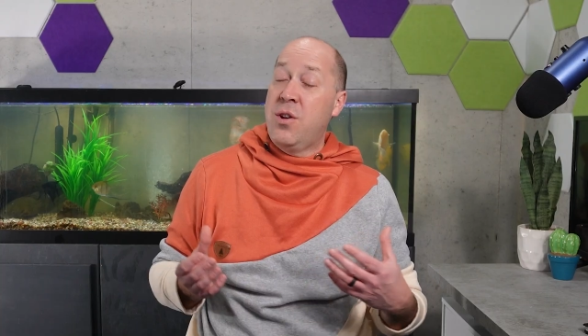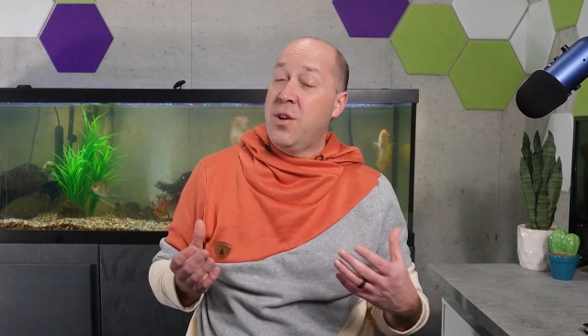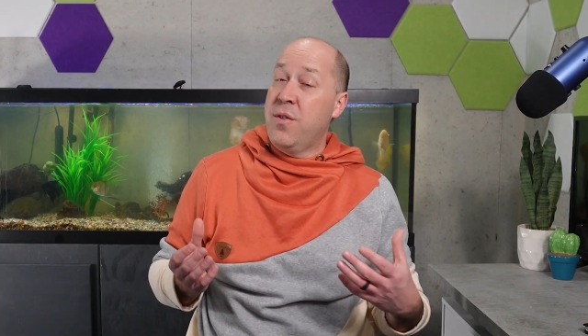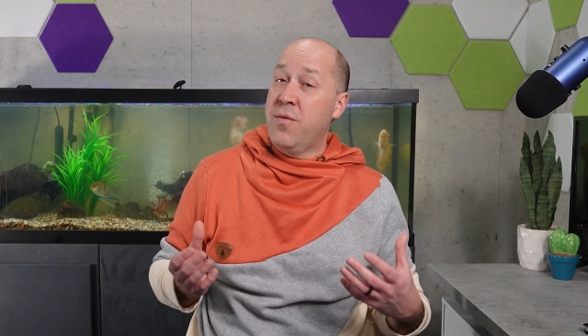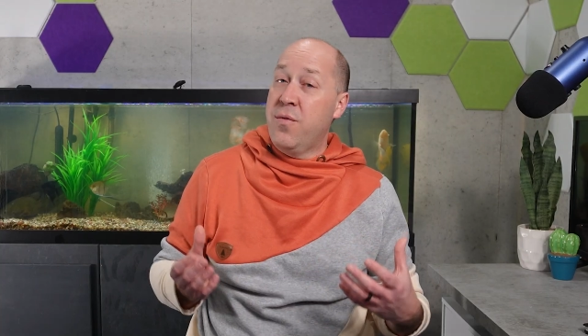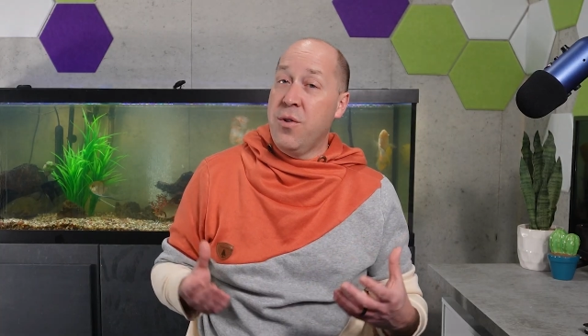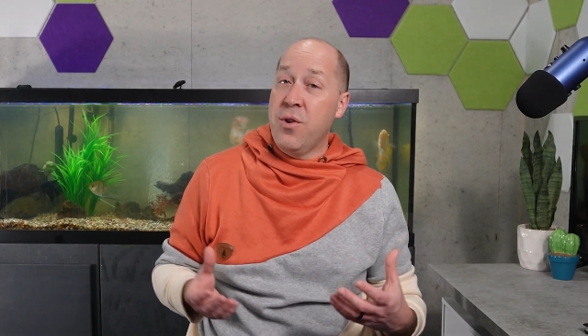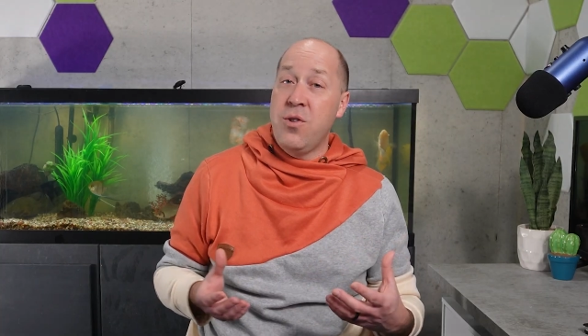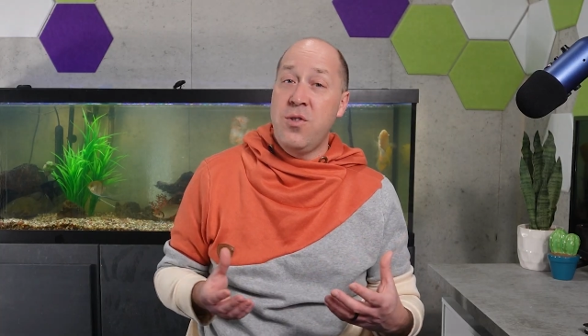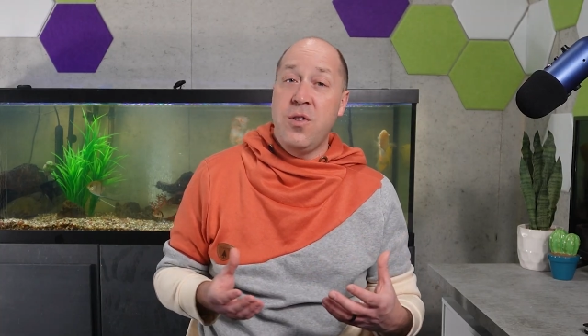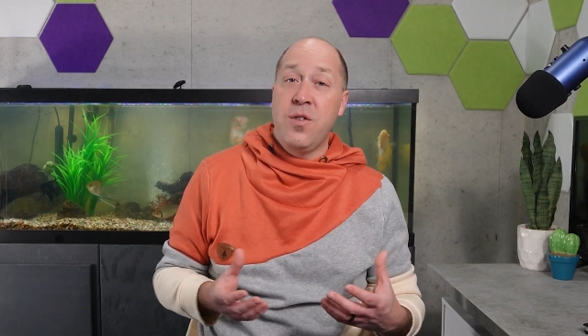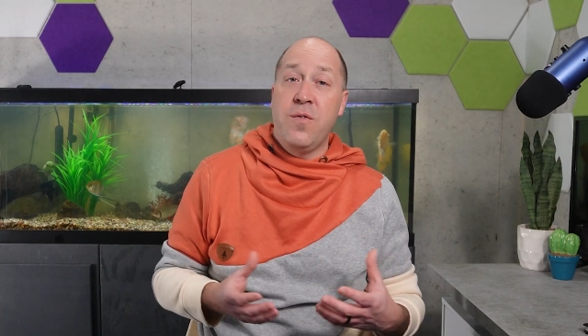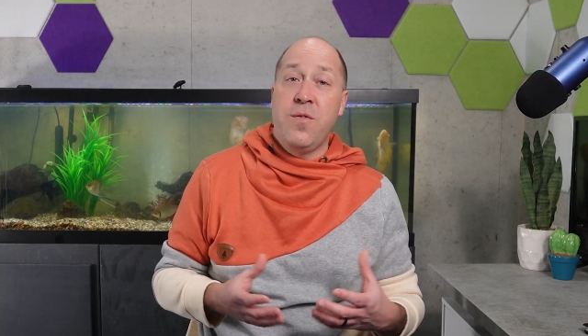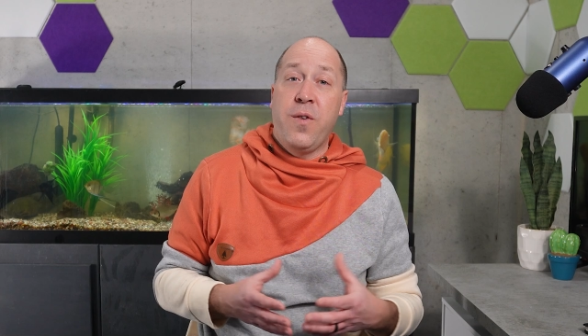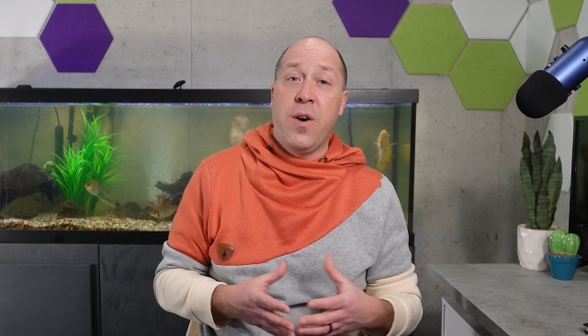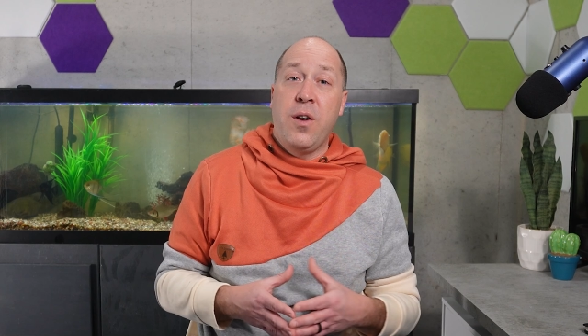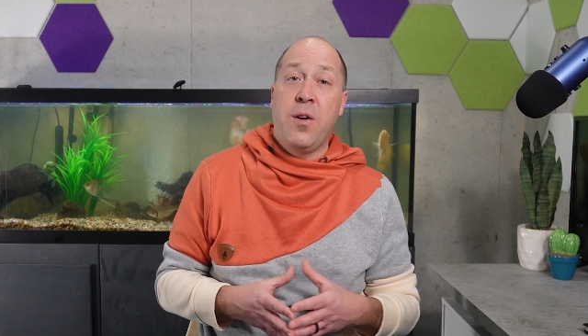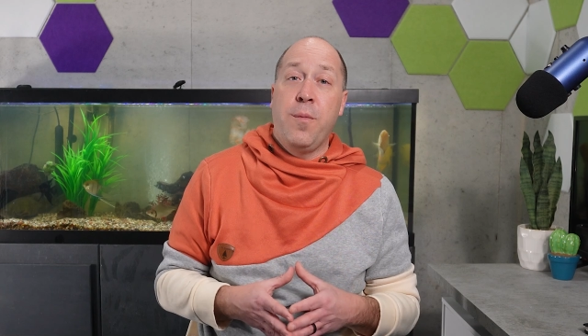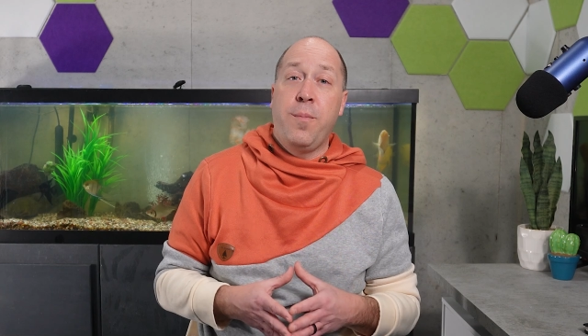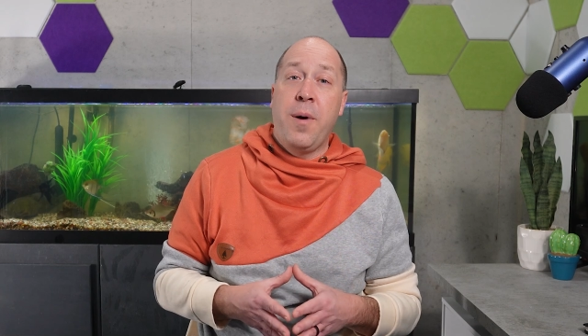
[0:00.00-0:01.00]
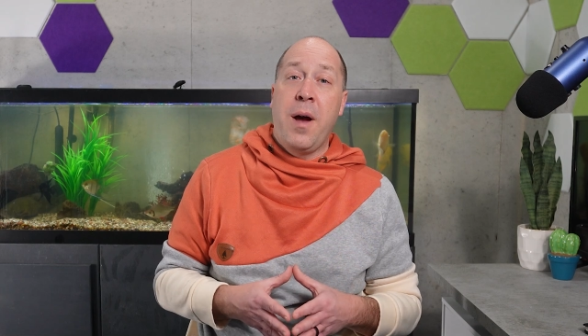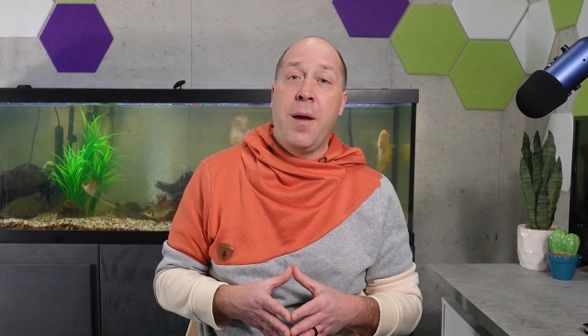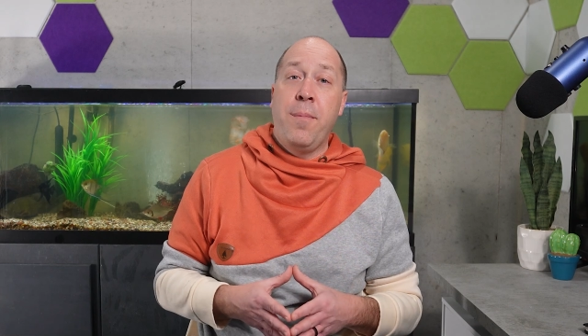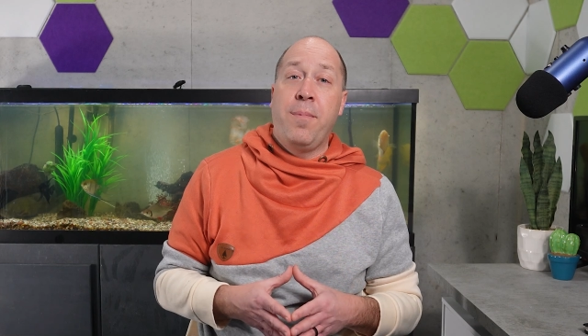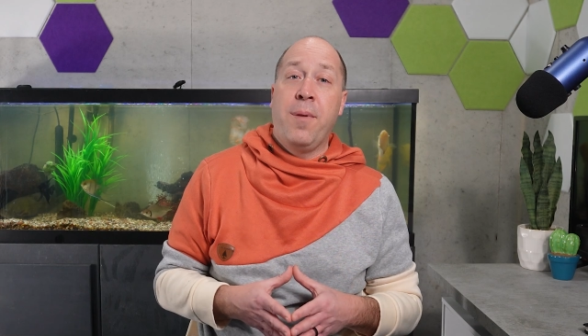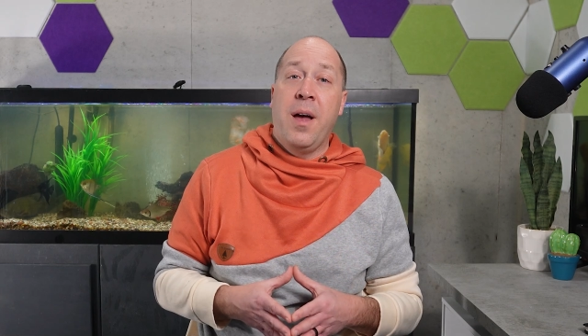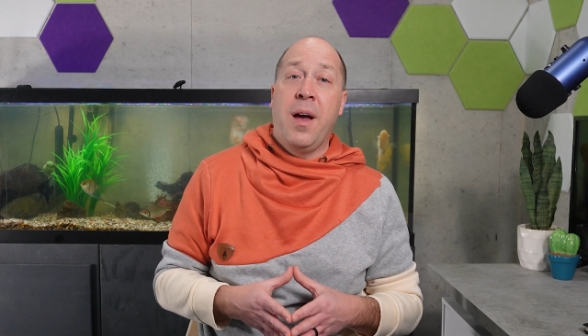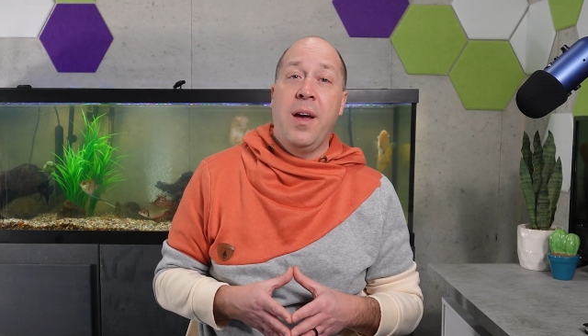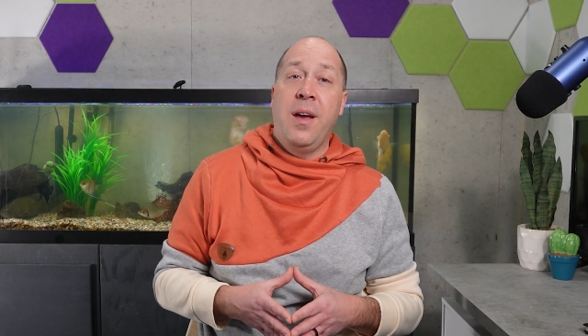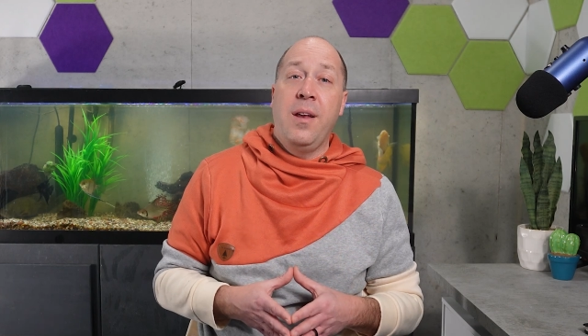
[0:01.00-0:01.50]
conversion funnel
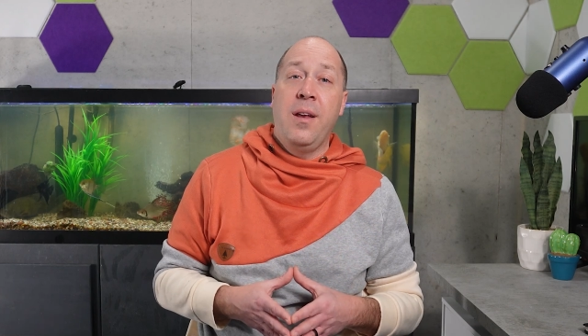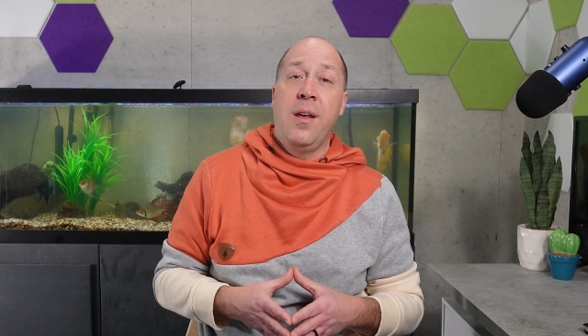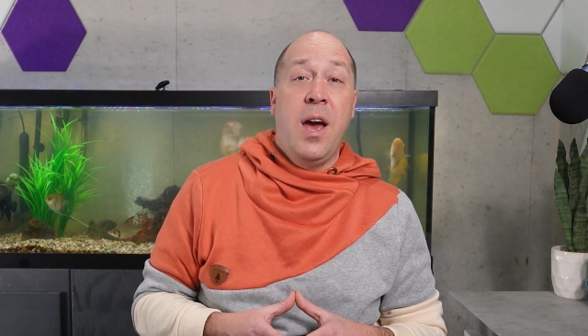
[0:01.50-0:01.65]
pipeline,